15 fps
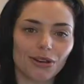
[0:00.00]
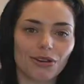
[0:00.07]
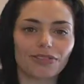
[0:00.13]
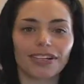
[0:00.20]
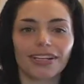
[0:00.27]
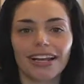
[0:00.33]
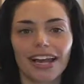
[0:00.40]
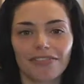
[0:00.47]

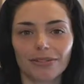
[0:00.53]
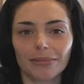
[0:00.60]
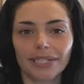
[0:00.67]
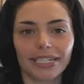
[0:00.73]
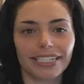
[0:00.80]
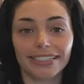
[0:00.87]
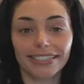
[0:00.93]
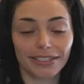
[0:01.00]
over,
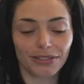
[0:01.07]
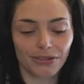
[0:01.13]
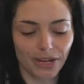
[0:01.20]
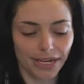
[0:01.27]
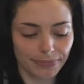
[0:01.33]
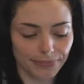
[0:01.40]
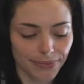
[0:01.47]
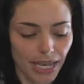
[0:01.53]
everybody eats, it's
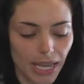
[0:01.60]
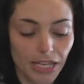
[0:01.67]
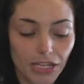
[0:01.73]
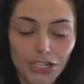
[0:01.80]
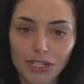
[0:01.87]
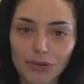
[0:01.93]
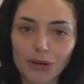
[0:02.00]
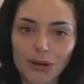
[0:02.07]
great.
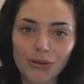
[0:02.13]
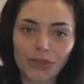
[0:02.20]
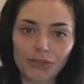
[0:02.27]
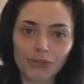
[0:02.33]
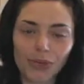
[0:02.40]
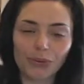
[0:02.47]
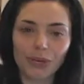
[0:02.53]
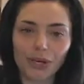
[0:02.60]
She wrote
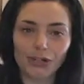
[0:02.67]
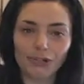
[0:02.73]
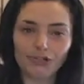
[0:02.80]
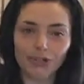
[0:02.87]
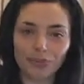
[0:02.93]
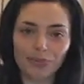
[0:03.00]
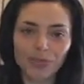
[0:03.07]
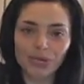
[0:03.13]
3
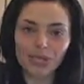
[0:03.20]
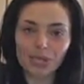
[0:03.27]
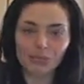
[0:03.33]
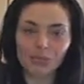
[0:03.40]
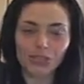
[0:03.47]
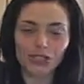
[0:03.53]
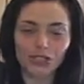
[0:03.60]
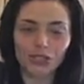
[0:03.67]
wonderful
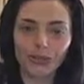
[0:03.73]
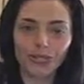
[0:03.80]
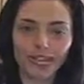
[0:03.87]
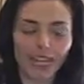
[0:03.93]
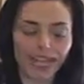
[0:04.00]
books, which you can